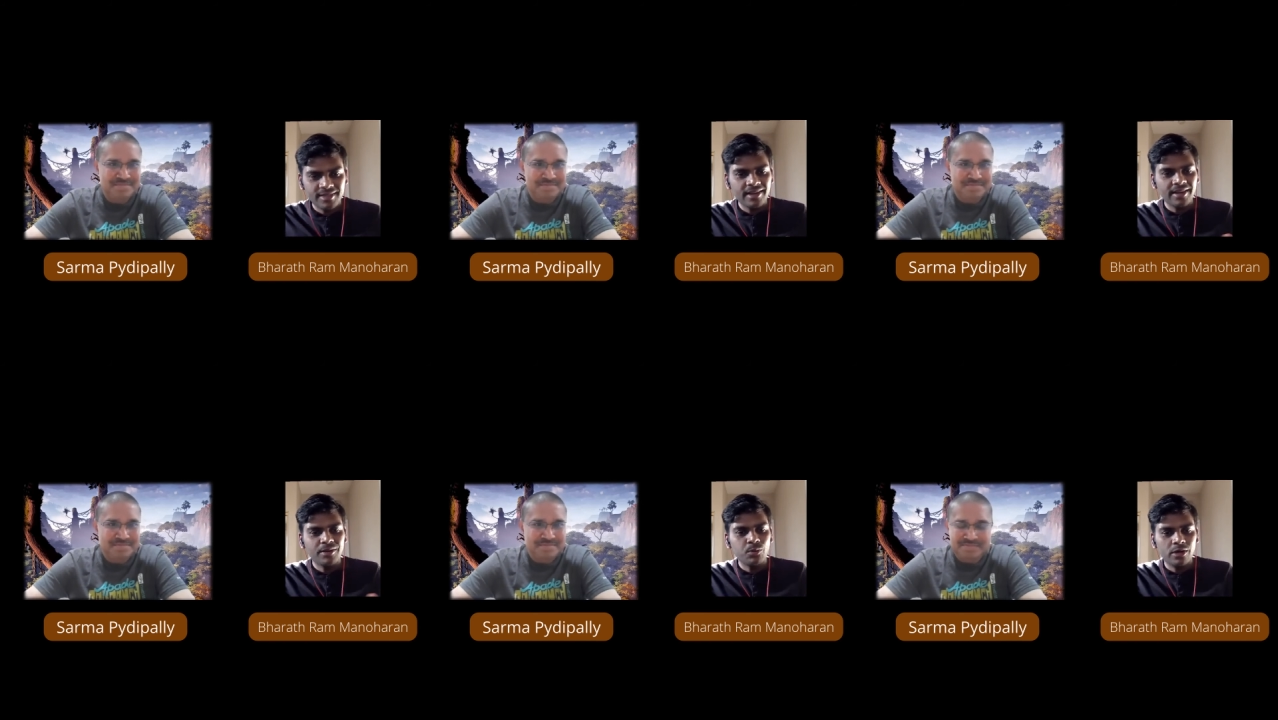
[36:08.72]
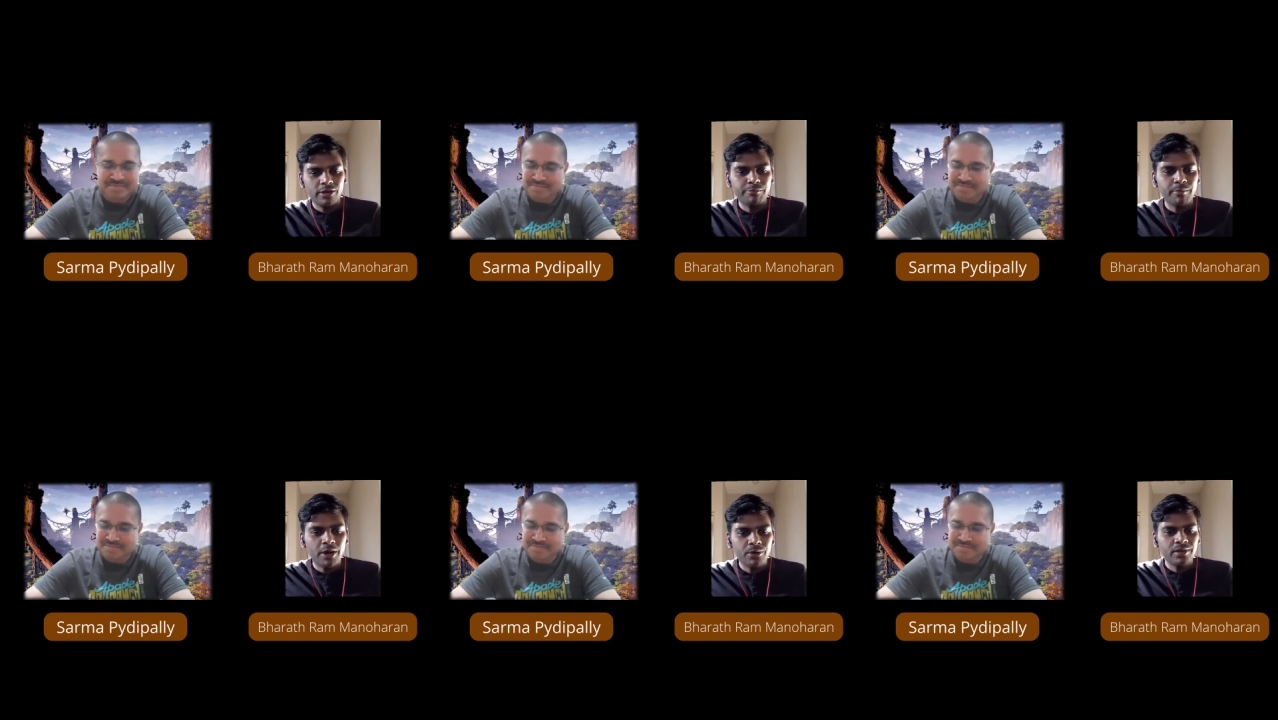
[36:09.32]
Speaker 1: is it like word of
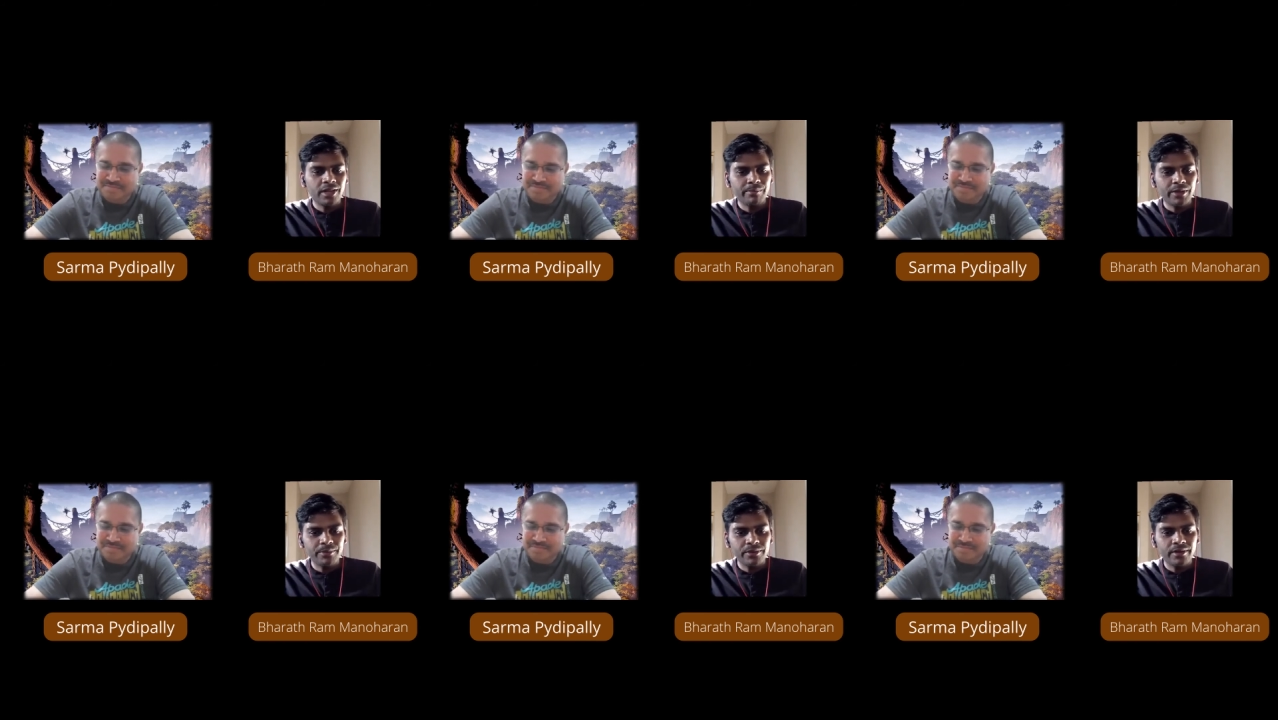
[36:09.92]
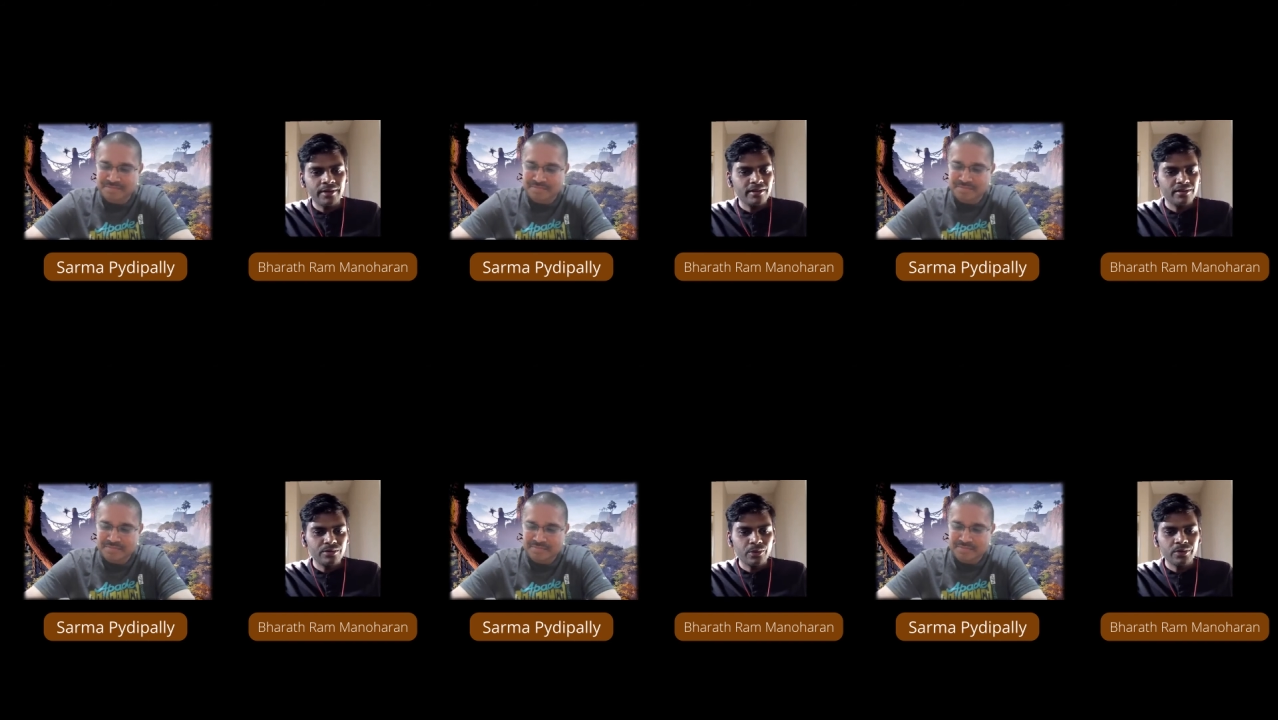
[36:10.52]
mouth like people
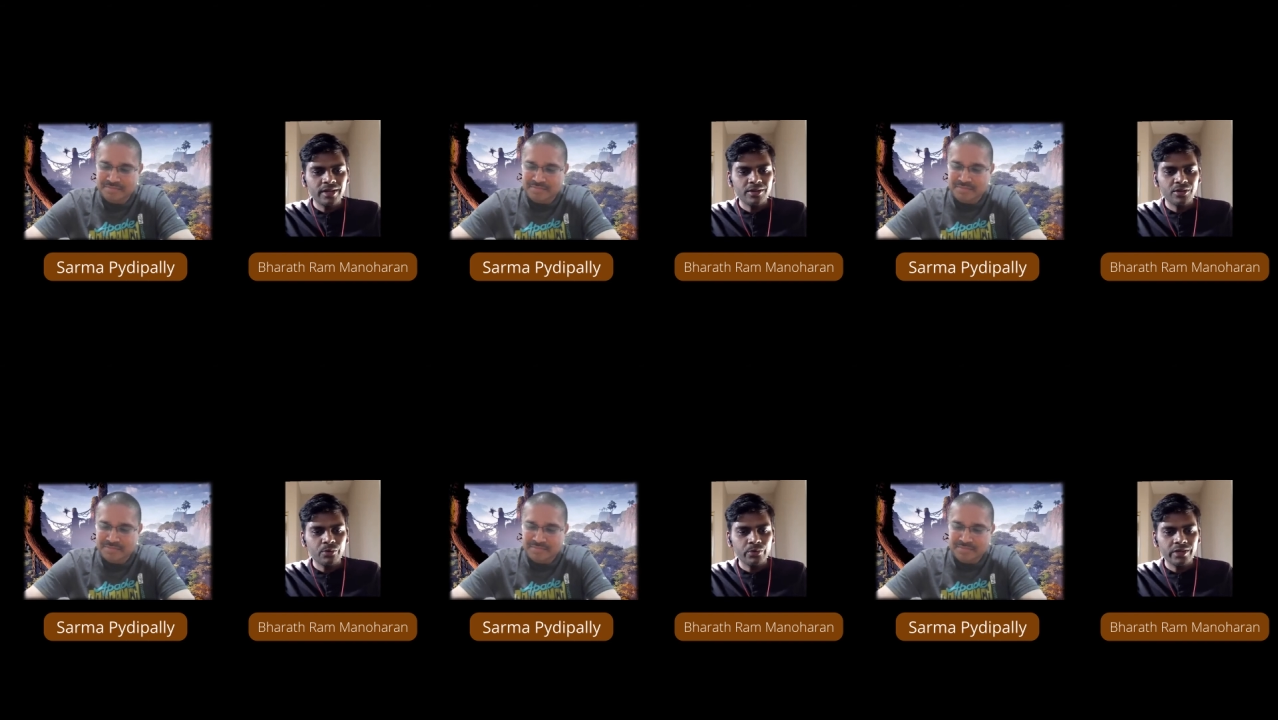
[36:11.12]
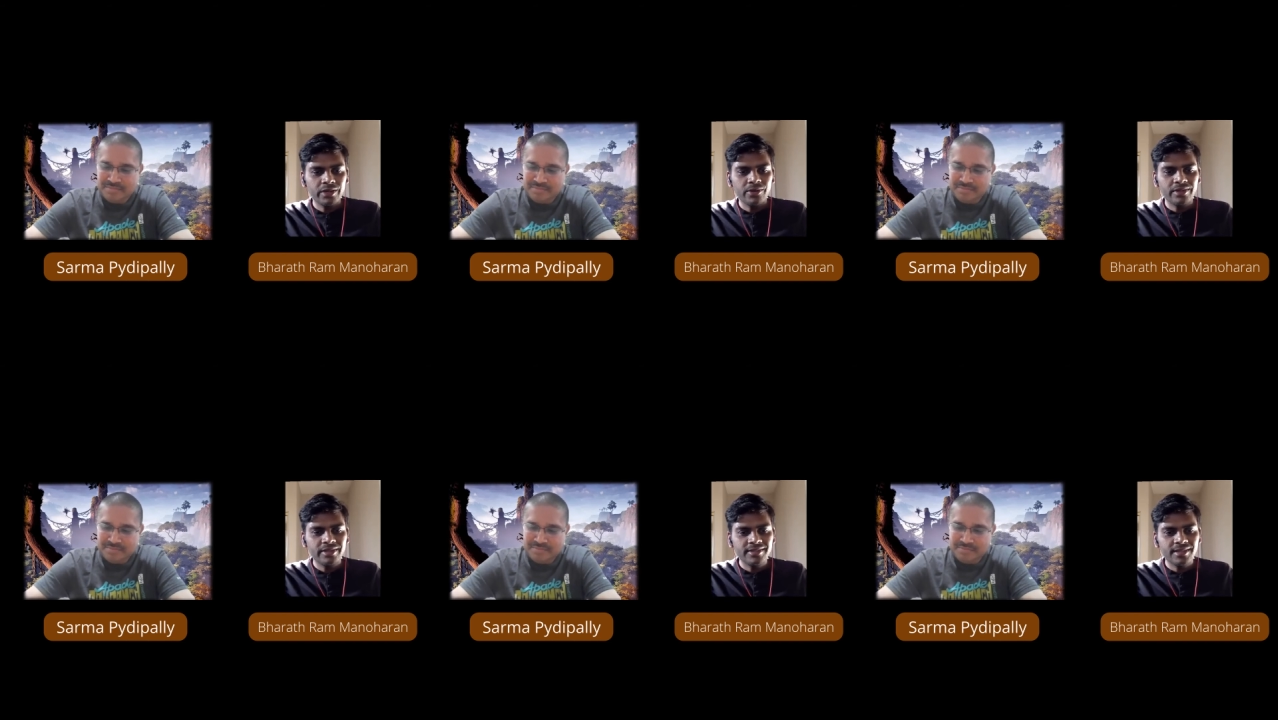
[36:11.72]
know that you're working
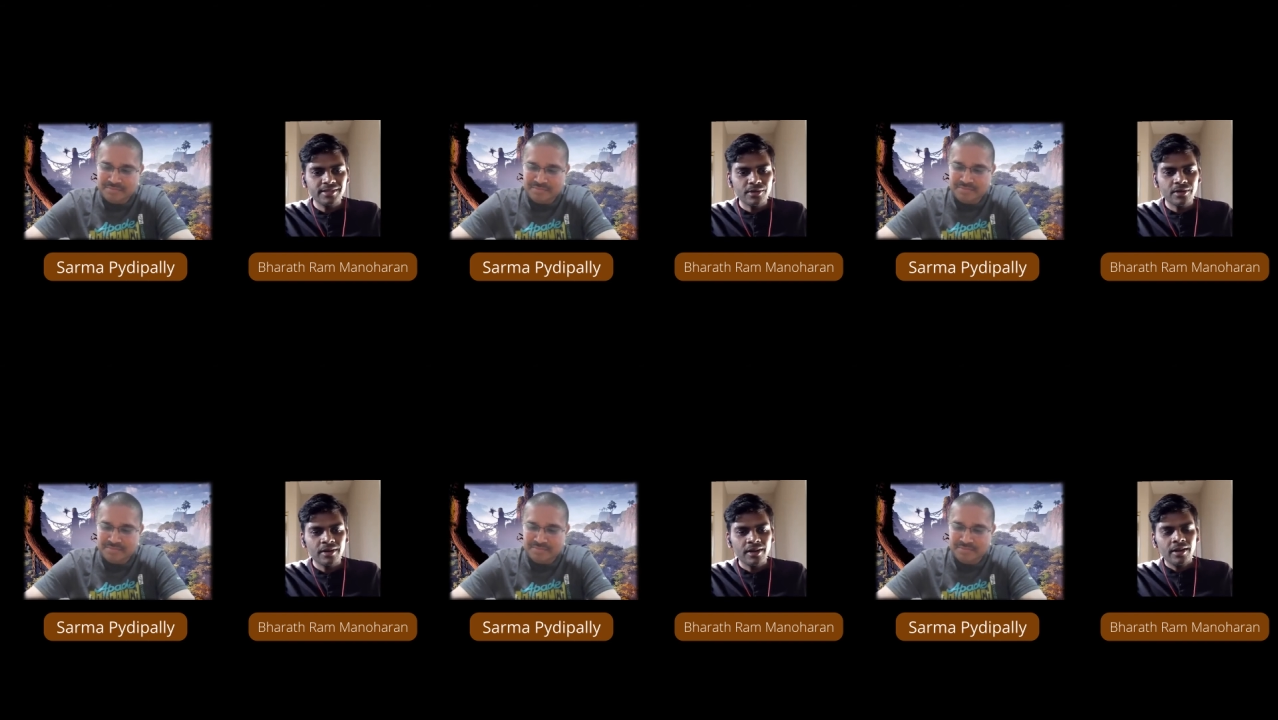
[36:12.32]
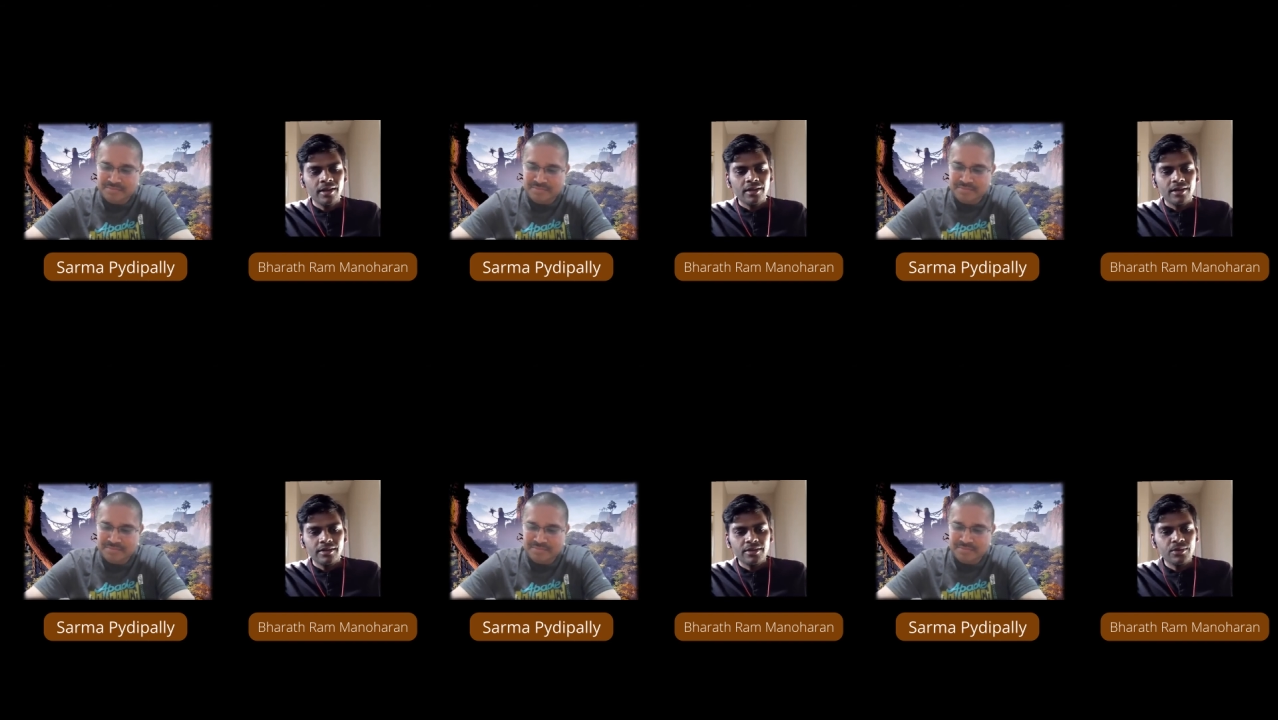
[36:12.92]
on these things or
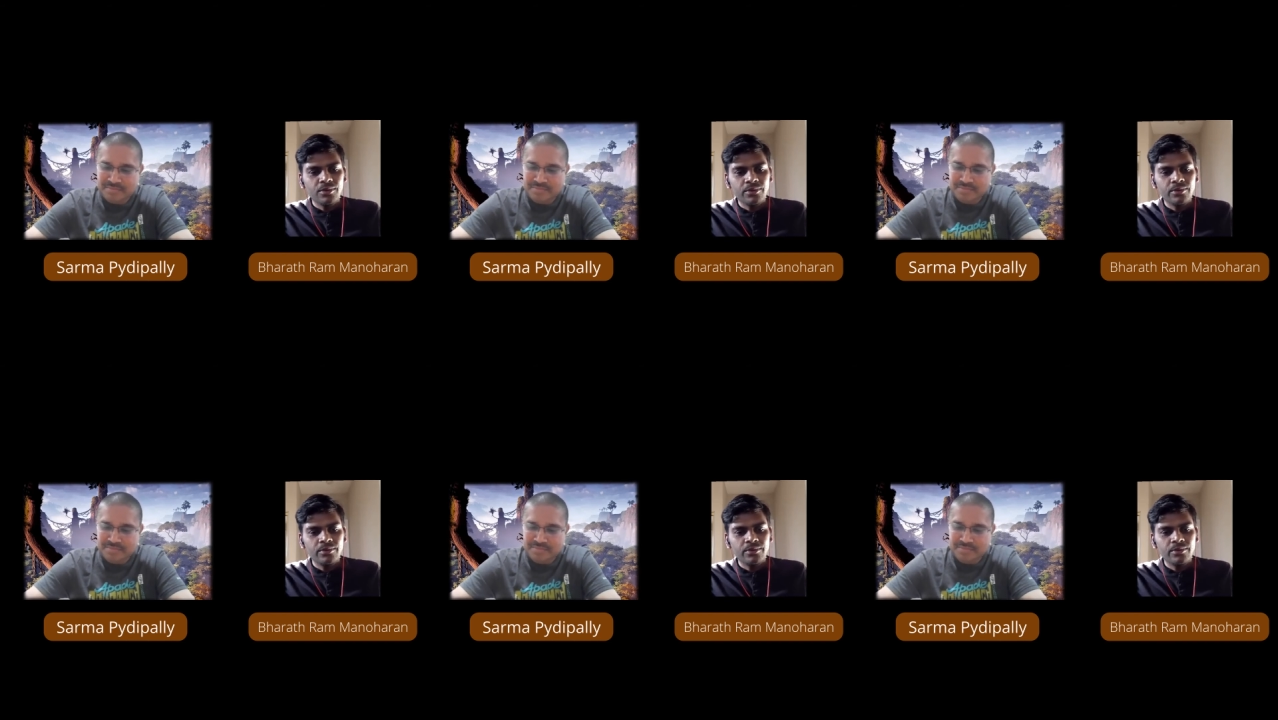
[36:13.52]
like you